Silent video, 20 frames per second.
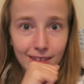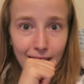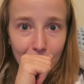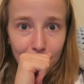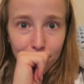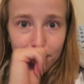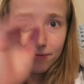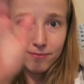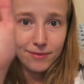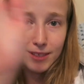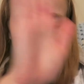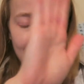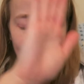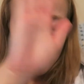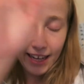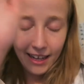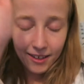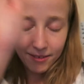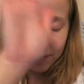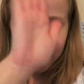now. See you
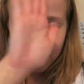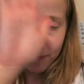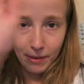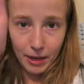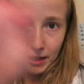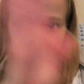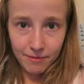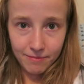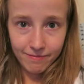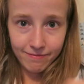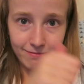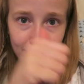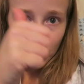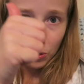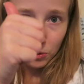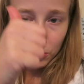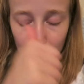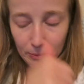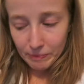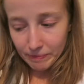later. Bye.
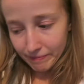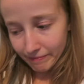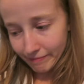Cool.